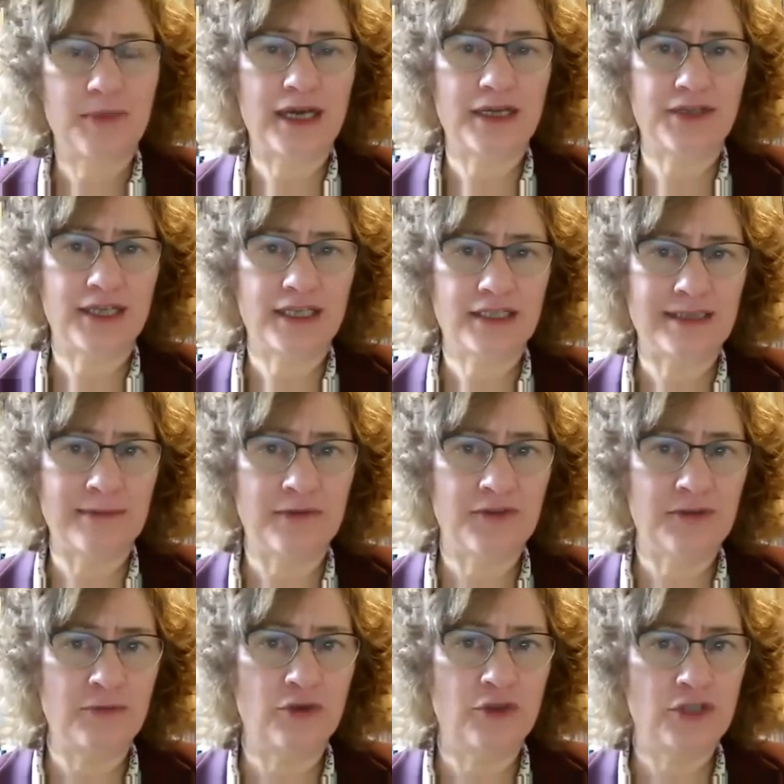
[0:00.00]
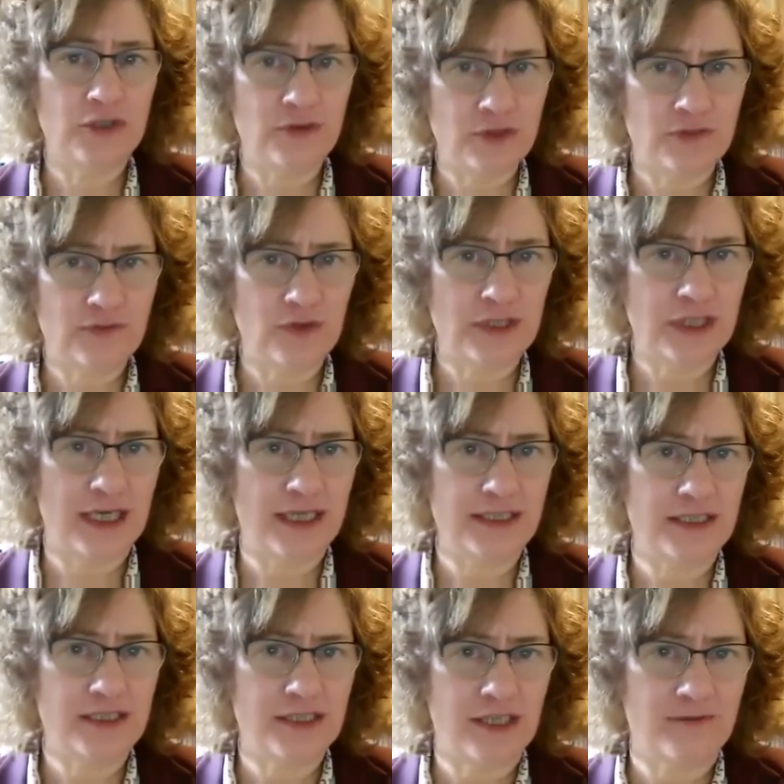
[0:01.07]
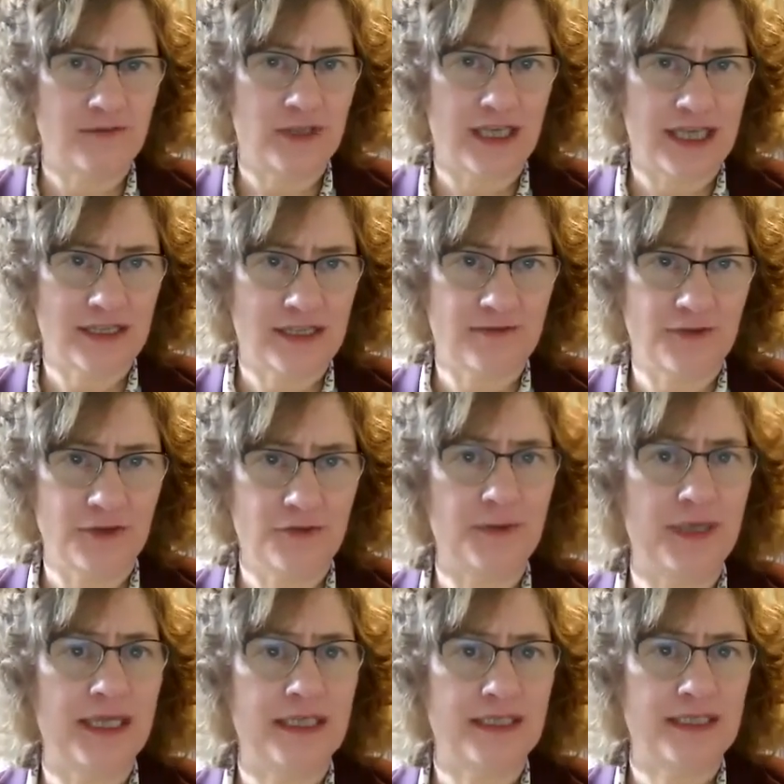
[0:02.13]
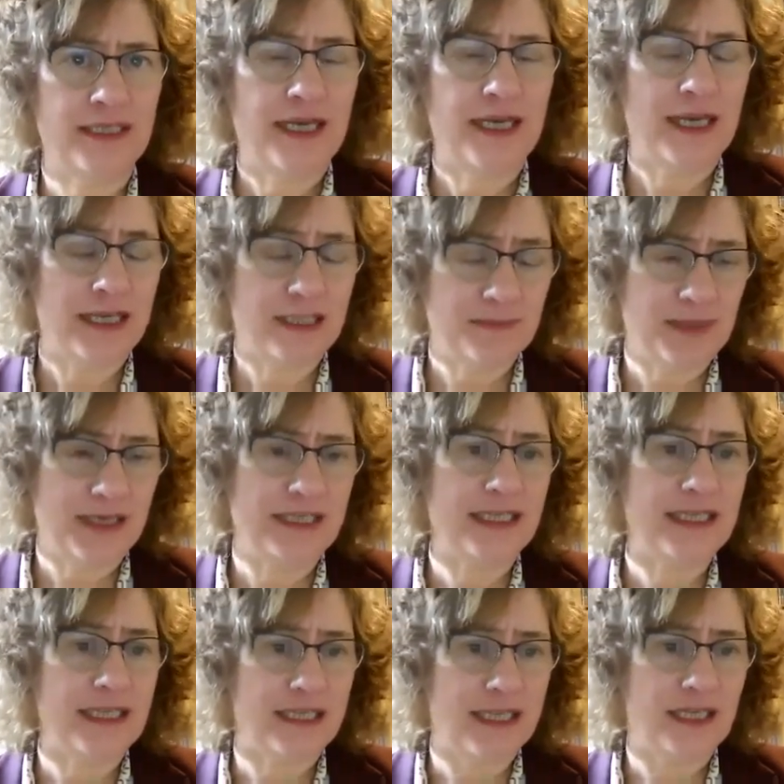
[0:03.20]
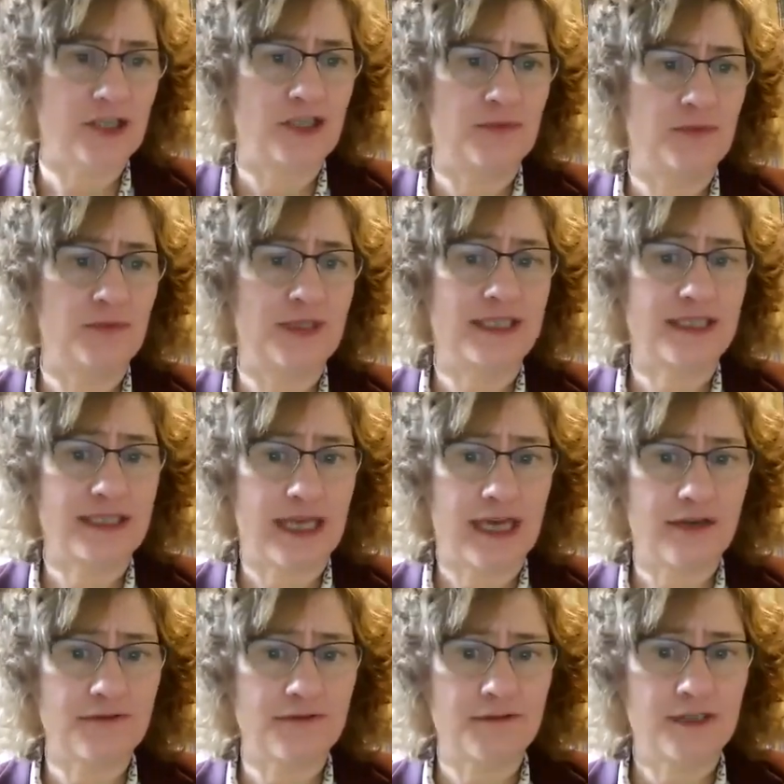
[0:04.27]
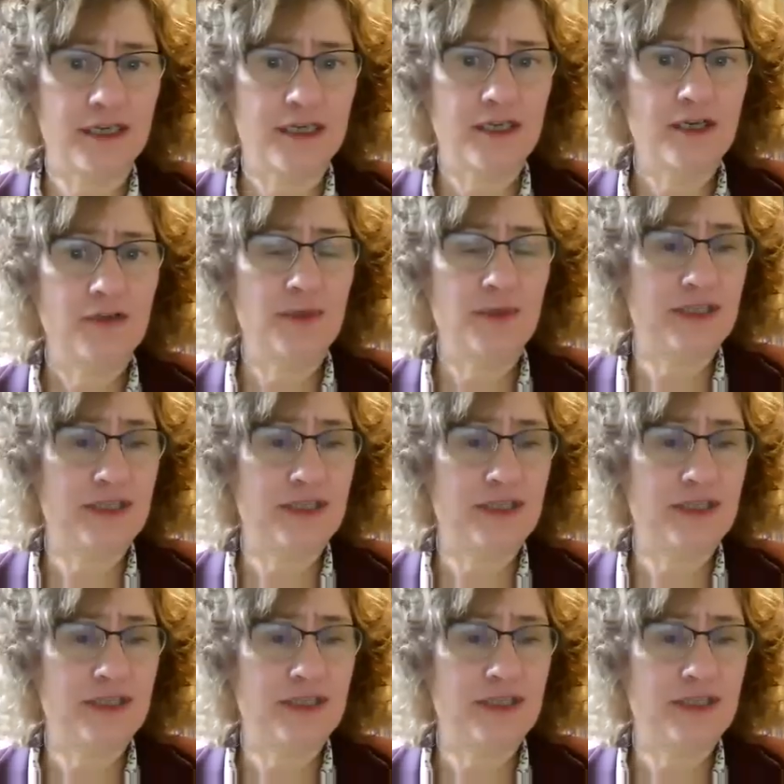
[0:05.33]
I think some of the more useful guidance over the last few weeks has been in connection with staff, with